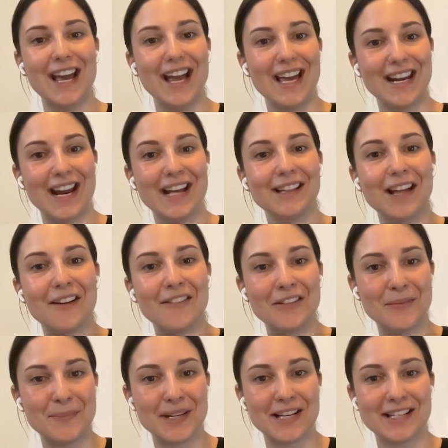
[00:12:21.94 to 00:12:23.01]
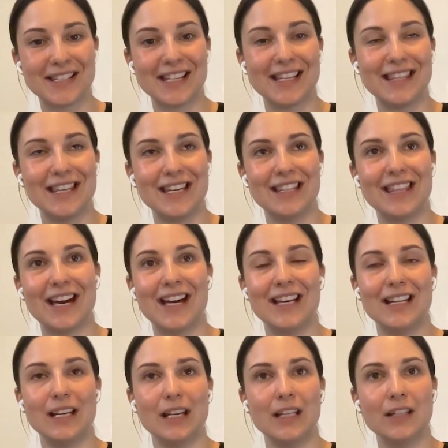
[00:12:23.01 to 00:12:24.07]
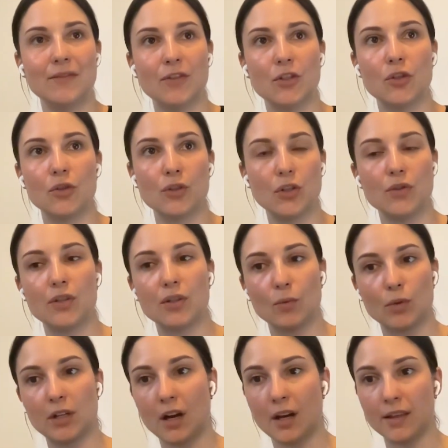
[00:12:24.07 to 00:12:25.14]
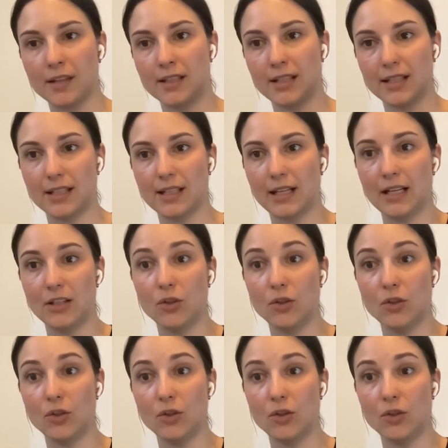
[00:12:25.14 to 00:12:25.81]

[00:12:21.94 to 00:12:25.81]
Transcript: And I love it because I think that individuals use the word authenticity